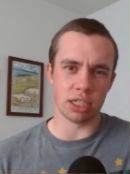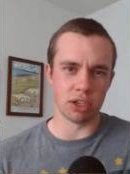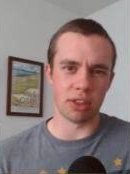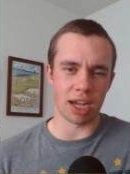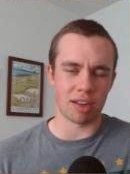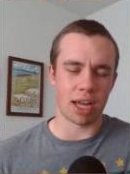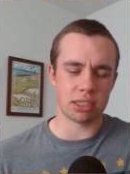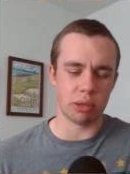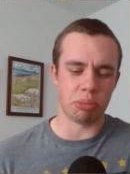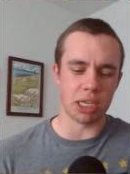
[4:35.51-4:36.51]
you know, that
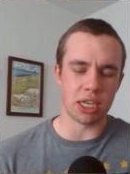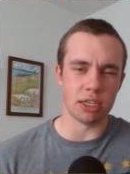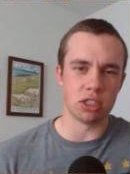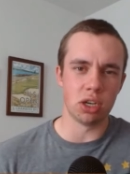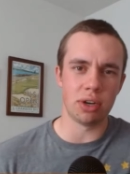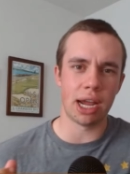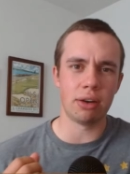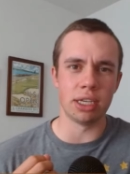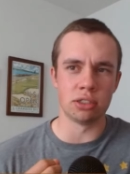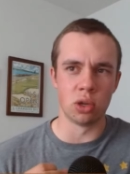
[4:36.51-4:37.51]
classic Big Ten
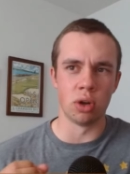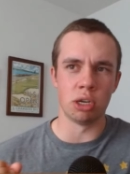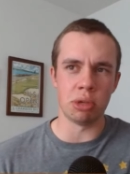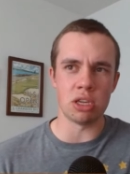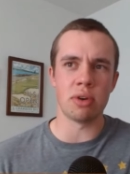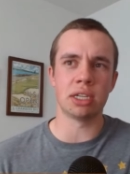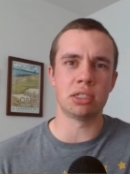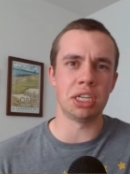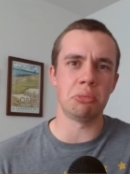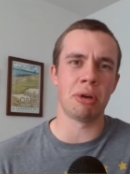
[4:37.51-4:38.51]
showdown, is going to be
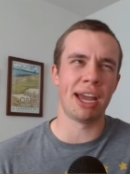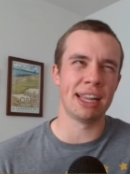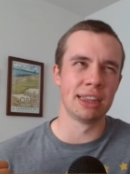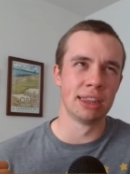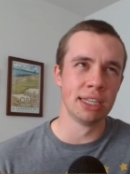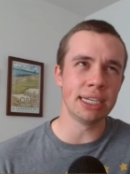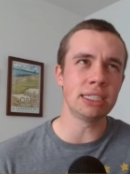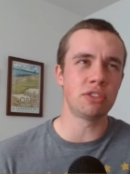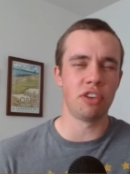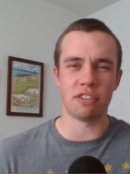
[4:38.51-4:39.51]
USC by at
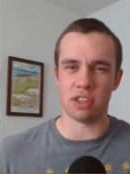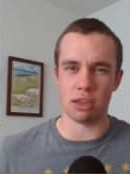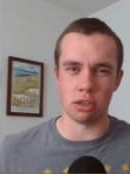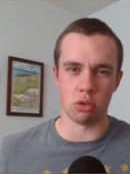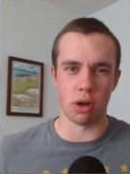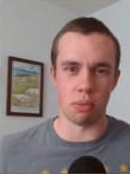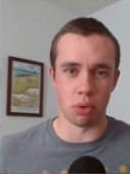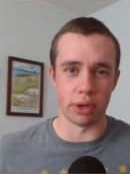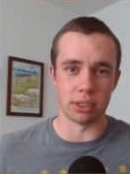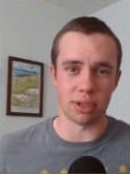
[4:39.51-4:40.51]
least 15 to 20
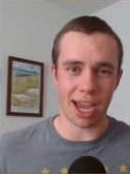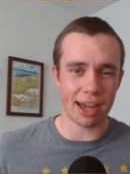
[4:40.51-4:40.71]
points.